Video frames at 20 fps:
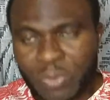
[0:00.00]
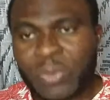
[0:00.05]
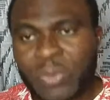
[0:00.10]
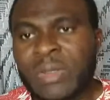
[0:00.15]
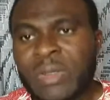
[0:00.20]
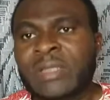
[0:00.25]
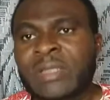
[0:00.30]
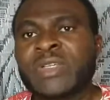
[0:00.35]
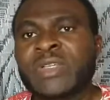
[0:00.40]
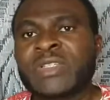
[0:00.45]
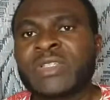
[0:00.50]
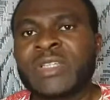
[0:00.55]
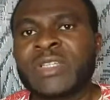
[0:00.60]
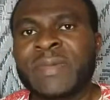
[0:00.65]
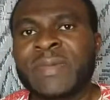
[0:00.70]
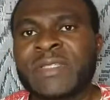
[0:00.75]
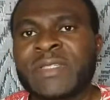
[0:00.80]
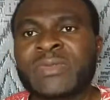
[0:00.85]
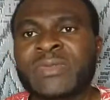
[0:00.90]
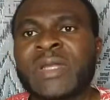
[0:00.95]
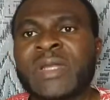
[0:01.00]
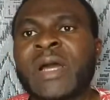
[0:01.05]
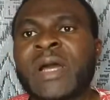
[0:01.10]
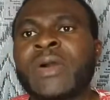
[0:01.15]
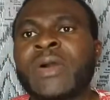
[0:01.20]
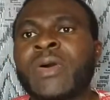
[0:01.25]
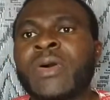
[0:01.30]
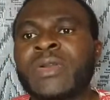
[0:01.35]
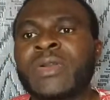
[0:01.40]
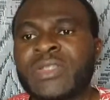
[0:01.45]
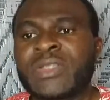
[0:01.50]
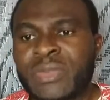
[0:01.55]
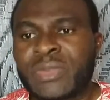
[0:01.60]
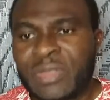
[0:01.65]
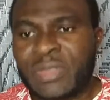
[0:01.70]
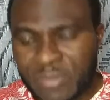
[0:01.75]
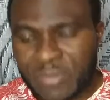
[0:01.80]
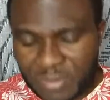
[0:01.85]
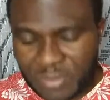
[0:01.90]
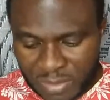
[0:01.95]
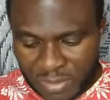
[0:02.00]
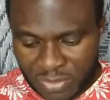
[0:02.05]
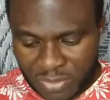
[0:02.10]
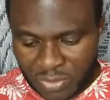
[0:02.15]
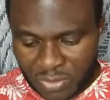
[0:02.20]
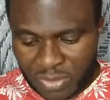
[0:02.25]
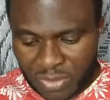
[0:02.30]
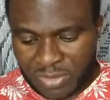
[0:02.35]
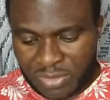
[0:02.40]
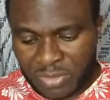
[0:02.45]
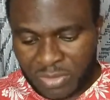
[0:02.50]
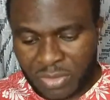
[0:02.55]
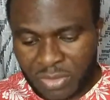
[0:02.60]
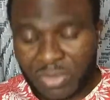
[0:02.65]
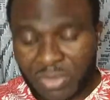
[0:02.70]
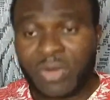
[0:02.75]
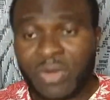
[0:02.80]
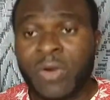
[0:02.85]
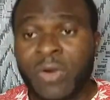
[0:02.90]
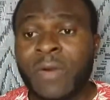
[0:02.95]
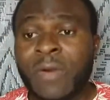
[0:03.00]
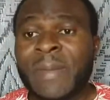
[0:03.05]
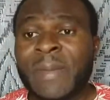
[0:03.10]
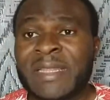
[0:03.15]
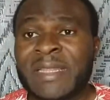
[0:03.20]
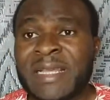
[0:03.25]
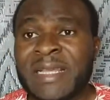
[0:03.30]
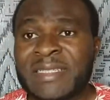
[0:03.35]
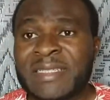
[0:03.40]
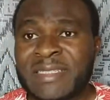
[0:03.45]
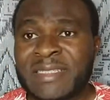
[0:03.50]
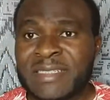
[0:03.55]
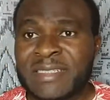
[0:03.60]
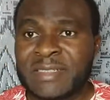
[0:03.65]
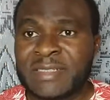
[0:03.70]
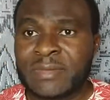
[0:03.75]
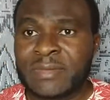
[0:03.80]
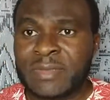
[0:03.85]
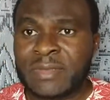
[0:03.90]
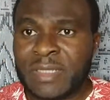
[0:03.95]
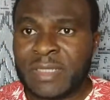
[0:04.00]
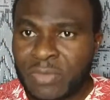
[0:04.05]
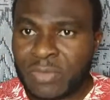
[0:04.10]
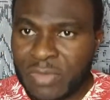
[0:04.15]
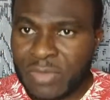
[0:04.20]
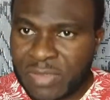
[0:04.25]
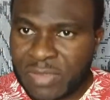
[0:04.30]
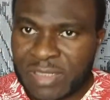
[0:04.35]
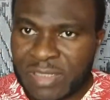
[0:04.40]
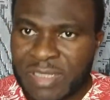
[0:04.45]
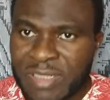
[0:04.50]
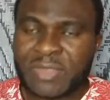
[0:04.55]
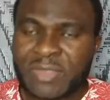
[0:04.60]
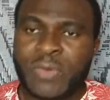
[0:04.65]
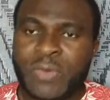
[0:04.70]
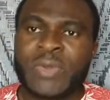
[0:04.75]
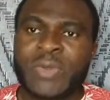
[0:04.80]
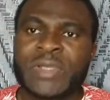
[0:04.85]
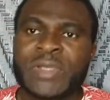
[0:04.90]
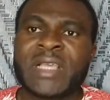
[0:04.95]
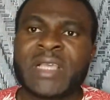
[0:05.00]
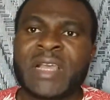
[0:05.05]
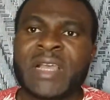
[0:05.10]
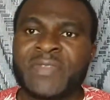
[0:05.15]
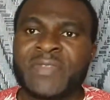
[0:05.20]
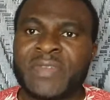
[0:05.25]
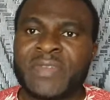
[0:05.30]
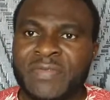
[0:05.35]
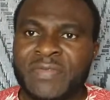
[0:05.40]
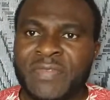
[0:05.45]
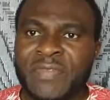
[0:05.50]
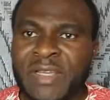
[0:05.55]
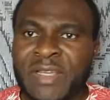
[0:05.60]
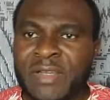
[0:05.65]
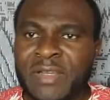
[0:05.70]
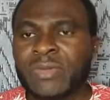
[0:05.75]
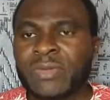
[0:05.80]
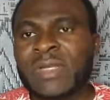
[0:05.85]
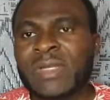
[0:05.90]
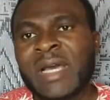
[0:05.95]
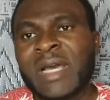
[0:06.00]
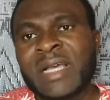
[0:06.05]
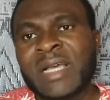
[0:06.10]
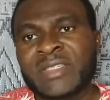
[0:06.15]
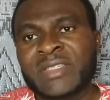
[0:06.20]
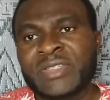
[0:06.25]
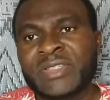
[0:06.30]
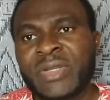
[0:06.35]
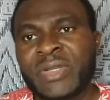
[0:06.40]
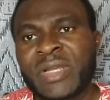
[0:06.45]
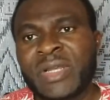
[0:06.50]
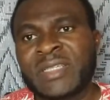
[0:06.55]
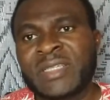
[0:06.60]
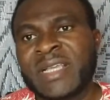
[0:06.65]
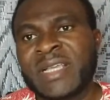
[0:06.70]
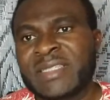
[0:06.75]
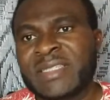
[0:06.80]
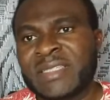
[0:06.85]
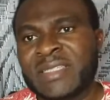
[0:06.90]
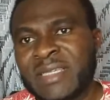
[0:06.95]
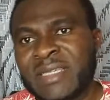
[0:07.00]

such a person will now call his own assicuration, or better still, they will say there's always every vehicle that has insurance has